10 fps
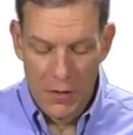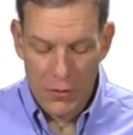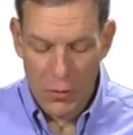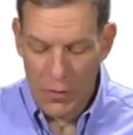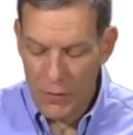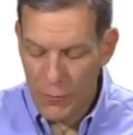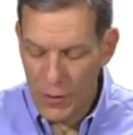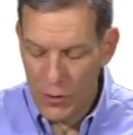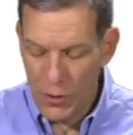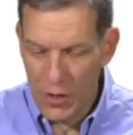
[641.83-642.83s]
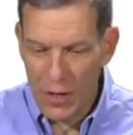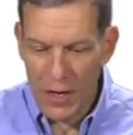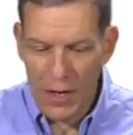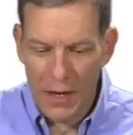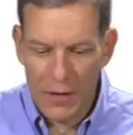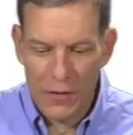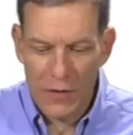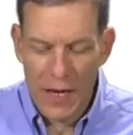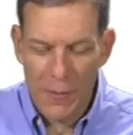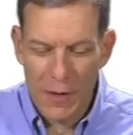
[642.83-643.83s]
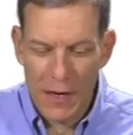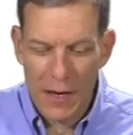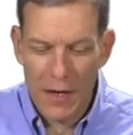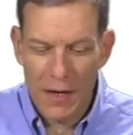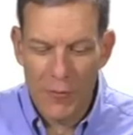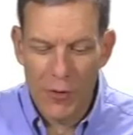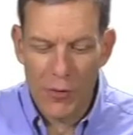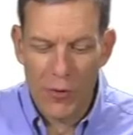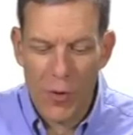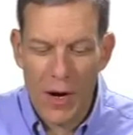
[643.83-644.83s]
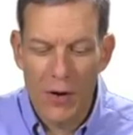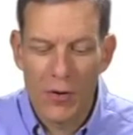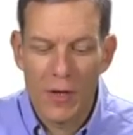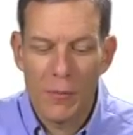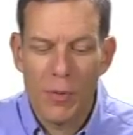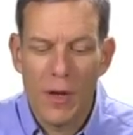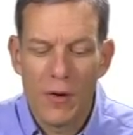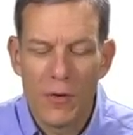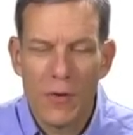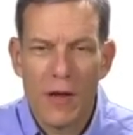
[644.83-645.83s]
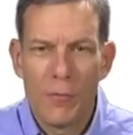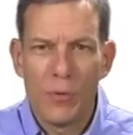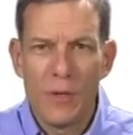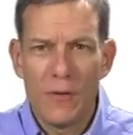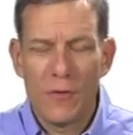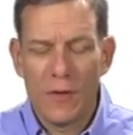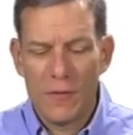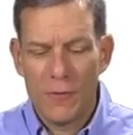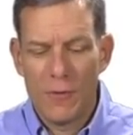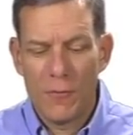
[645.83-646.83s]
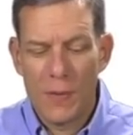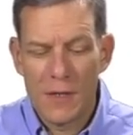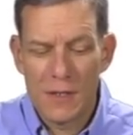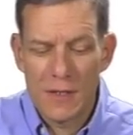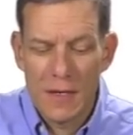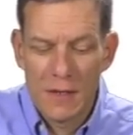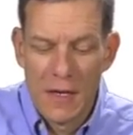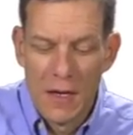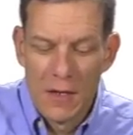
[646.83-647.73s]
So if we look at this game again and we require that players have beliefs at different information sets,